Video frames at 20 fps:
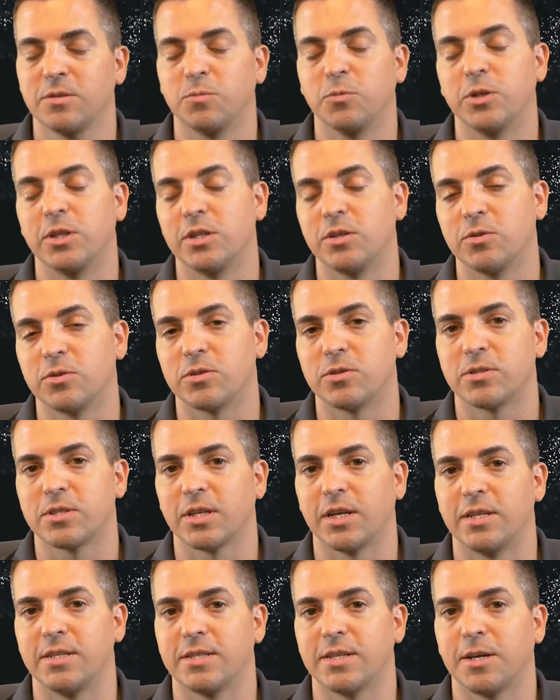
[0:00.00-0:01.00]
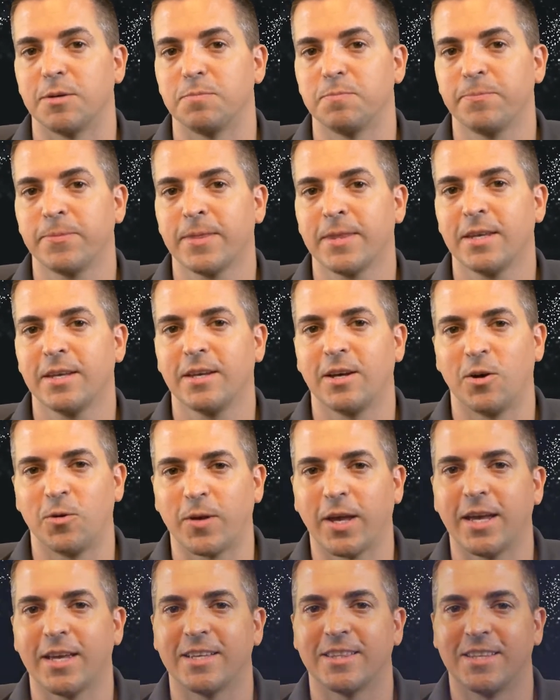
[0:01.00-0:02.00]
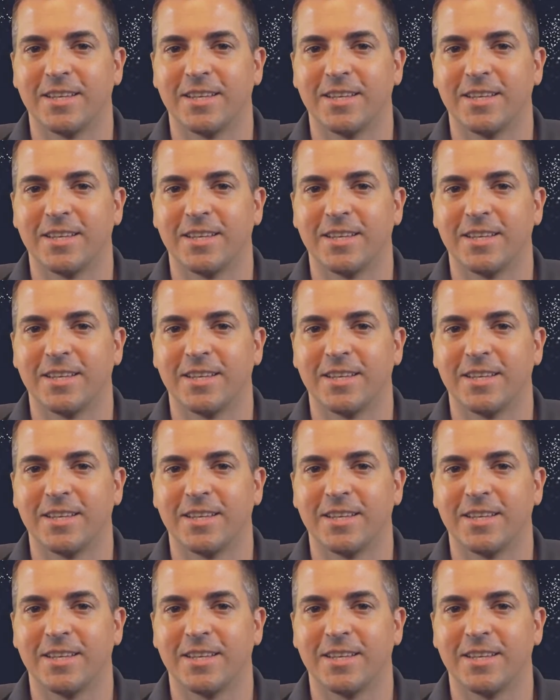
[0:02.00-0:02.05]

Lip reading: when a user signs up. Okay, let's